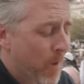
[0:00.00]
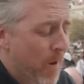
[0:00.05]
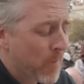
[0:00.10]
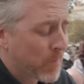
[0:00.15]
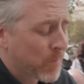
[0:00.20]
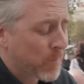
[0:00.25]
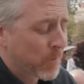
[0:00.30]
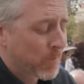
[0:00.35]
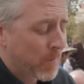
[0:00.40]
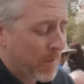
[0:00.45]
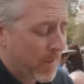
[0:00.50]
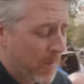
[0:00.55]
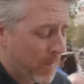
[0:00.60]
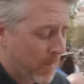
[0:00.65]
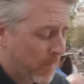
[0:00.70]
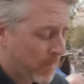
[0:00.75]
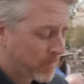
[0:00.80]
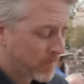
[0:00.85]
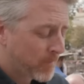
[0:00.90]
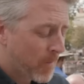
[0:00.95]
want to have it, but
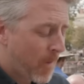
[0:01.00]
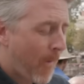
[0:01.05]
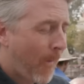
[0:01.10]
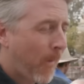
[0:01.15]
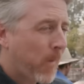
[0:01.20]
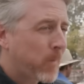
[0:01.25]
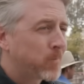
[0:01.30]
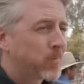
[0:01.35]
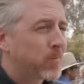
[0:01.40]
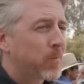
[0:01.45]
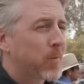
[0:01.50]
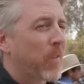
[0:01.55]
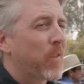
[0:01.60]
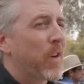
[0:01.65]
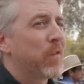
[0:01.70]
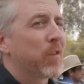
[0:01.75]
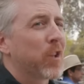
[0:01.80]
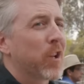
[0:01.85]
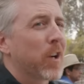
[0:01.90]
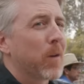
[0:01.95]
like, my
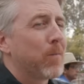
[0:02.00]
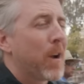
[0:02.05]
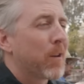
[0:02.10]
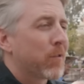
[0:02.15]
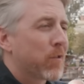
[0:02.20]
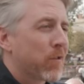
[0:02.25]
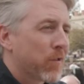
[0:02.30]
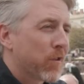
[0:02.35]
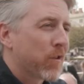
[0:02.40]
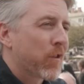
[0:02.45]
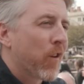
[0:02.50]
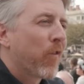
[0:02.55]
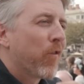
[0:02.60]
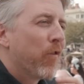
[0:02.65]
favorite thing about this is the